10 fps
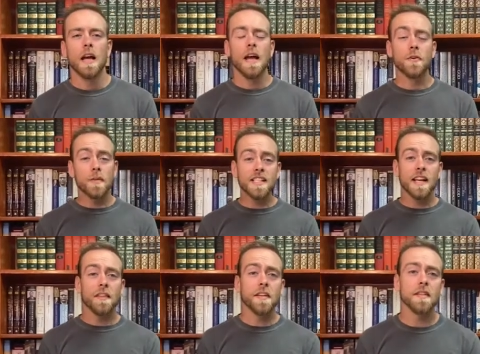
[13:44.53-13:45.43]
And the reason
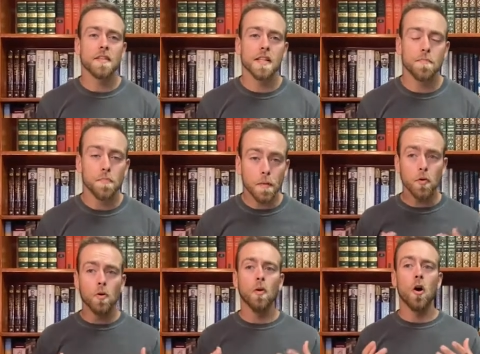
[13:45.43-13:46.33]
I think that this
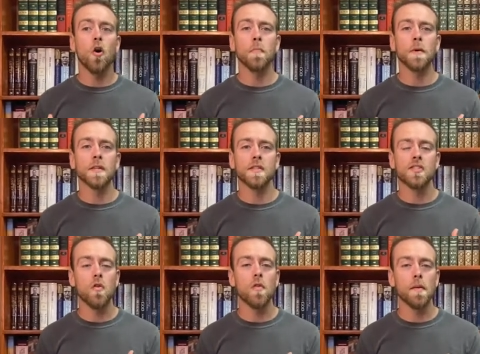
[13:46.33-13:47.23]
biblical hope is
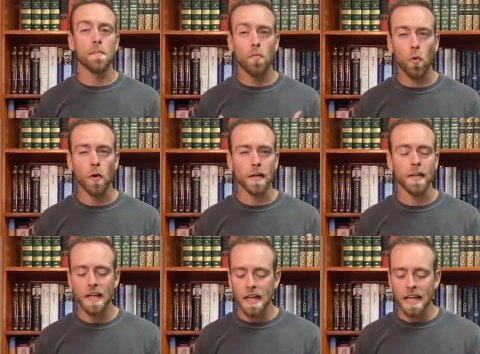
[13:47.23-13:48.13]
so important
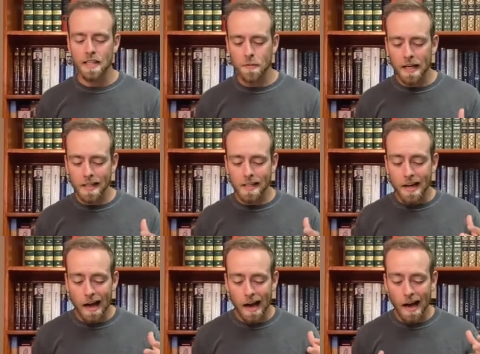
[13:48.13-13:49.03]
is because
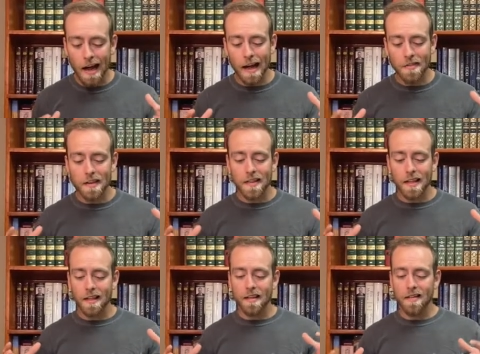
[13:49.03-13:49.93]
I, I think
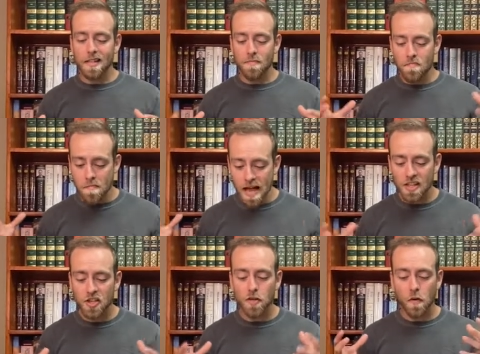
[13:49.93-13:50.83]
that this
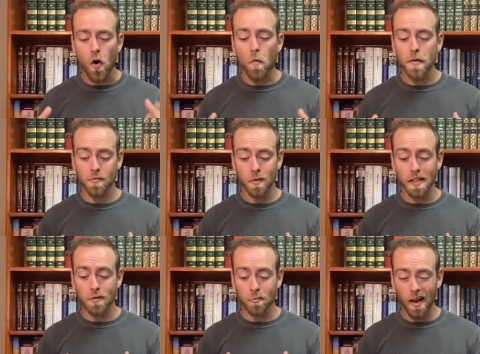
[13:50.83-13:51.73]
message of hope is
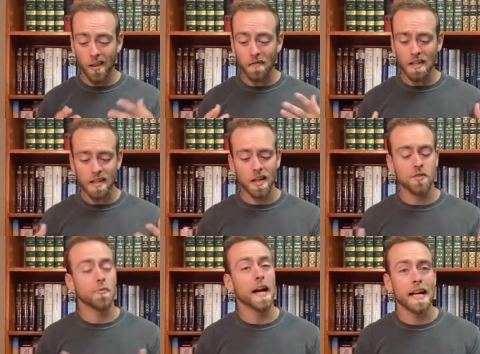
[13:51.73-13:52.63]
really relevant to
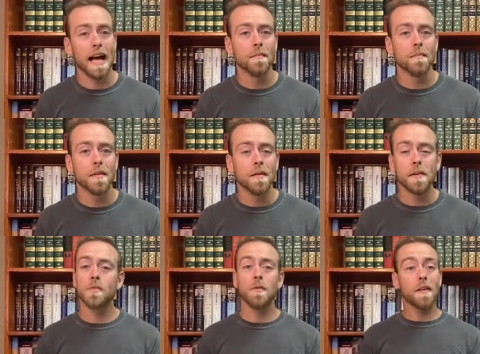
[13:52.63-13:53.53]
us right now
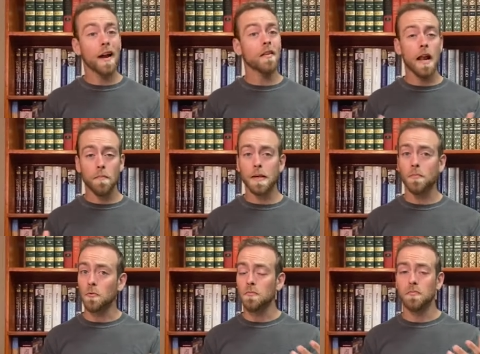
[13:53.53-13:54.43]
because we've got a lot of
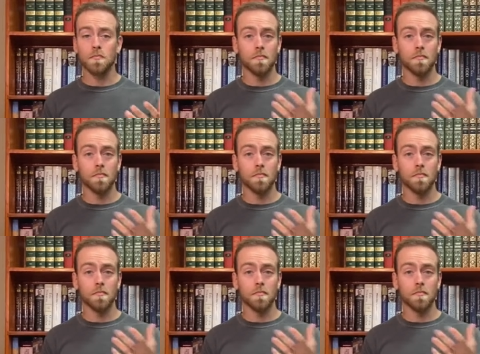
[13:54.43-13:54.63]
people